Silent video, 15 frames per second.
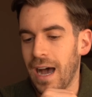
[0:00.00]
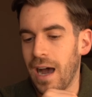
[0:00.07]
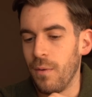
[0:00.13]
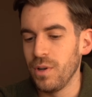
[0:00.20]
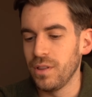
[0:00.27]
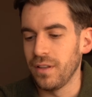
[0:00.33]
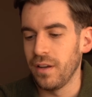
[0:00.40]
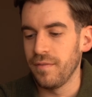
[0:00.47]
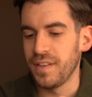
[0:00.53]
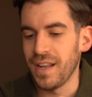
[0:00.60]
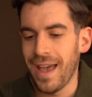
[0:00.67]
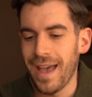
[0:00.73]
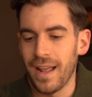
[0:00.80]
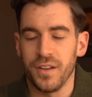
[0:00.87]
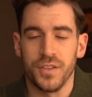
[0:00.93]
I would love
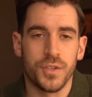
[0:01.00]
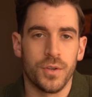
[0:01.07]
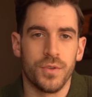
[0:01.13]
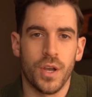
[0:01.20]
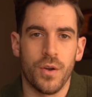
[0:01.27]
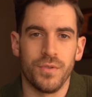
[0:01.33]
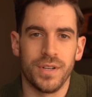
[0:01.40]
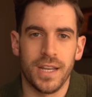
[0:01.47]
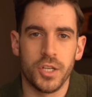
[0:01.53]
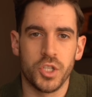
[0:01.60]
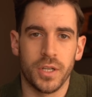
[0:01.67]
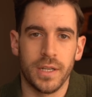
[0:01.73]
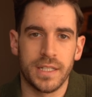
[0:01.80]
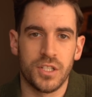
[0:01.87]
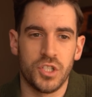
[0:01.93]
to add a two-tone
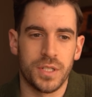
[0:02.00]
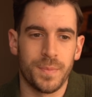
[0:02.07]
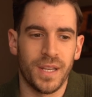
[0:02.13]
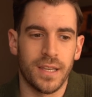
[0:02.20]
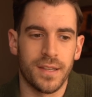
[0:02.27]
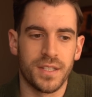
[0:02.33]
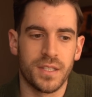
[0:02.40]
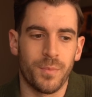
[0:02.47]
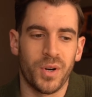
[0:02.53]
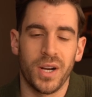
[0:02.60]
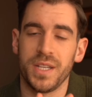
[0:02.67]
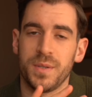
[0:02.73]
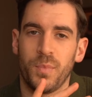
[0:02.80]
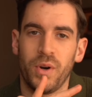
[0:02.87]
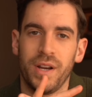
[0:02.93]
Datejust just because the
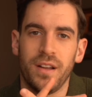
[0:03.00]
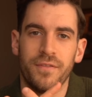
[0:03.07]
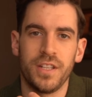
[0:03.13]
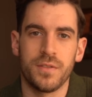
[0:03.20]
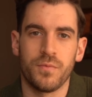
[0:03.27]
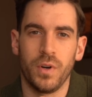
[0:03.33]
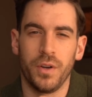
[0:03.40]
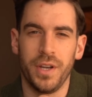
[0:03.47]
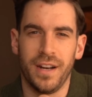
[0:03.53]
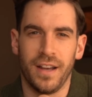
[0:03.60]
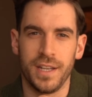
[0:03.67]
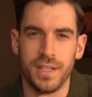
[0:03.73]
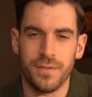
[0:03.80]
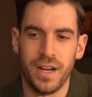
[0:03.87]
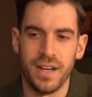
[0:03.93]
price point of it's really
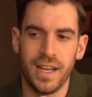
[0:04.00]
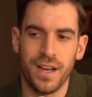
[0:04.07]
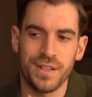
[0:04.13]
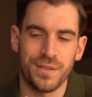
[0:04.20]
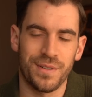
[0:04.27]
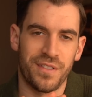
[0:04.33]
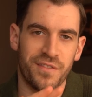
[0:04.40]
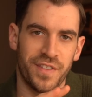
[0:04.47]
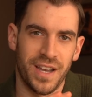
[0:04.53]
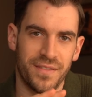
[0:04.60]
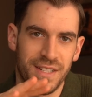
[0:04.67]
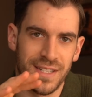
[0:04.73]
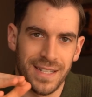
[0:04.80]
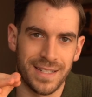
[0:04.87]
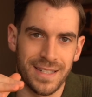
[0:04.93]
nice right now. It's around $5,000
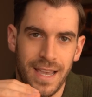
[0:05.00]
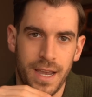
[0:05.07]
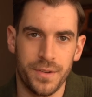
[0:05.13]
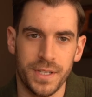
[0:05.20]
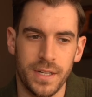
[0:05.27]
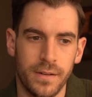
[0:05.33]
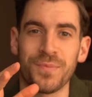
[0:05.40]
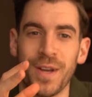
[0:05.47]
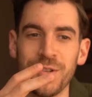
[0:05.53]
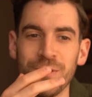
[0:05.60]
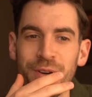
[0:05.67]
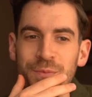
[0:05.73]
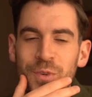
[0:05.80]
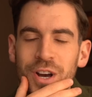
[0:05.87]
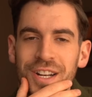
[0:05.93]
to $6,000. My
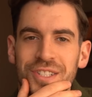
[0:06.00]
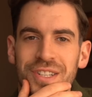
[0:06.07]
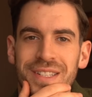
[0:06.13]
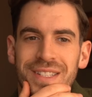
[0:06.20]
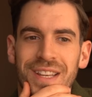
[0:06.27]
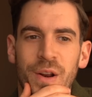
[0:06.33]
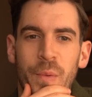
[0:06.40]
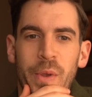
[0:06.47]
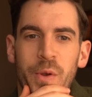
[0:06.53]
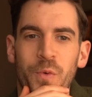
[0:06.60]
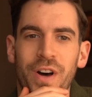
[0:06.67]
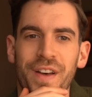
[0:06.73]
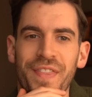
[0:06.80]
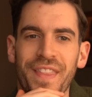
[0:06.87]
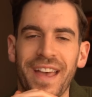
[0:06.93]
dream watch is gonna be
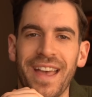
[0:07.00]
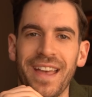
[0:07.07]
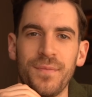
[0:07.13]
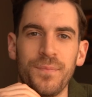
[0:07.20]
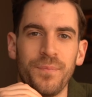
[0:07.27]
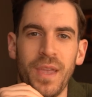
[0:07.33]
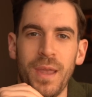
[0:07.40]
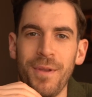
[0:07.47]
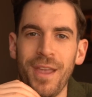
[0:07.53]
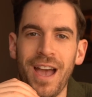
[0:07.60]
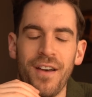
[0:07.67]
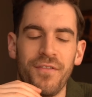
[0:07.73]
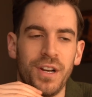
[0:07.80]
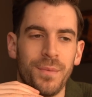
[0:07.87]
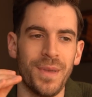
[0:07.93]
one that maybe I
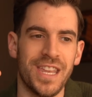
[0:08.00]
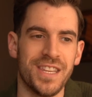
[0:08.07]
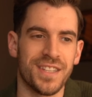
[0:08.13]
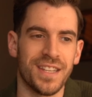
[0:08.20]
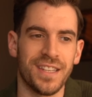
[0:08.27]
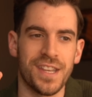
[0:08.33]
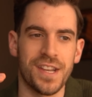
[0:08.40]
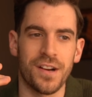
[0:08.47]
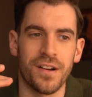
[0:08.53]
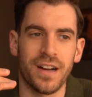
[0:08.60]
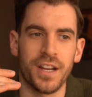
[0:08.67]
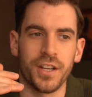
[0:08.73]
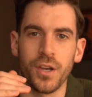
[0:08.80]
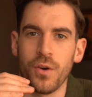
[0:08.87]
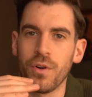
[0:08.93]
have an amazing year and
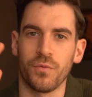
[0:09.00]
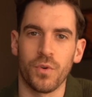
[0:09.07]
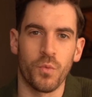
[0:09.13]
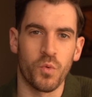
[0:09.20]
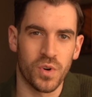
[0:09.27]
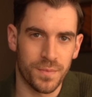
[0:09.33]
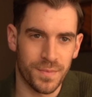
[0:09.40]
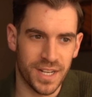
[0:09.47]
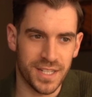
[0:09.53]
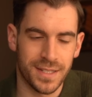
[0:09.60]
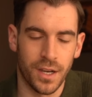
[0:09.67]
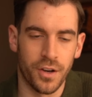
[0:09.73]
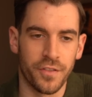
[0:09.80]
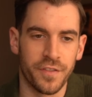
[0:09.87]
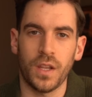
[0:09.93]
I go and reward
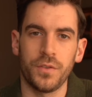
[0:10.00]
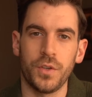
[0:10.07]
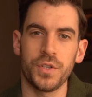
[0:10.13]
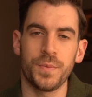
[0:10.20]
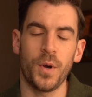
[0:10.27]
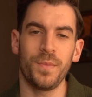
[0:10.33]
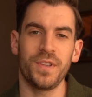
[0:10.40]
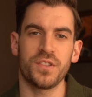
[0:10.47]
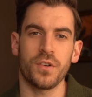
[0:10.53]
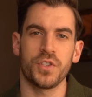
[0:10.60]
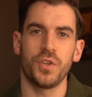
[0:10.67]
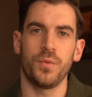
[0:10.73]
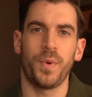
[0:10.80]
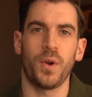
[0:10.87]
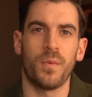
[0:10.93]
myself. Those moments are
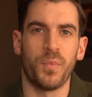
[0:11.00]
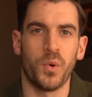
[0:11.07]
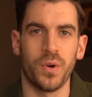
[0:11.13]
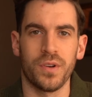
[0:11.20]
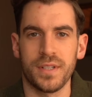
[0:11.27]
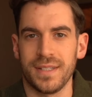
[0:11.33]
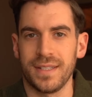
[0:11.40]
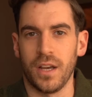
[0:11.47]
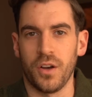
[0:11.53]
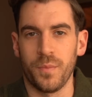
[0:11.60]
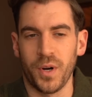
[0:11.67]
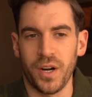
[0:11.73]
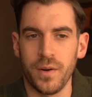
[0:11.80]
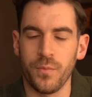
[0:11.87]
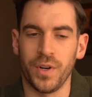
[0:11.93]
super important to
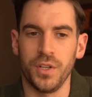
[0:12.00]
celebrate.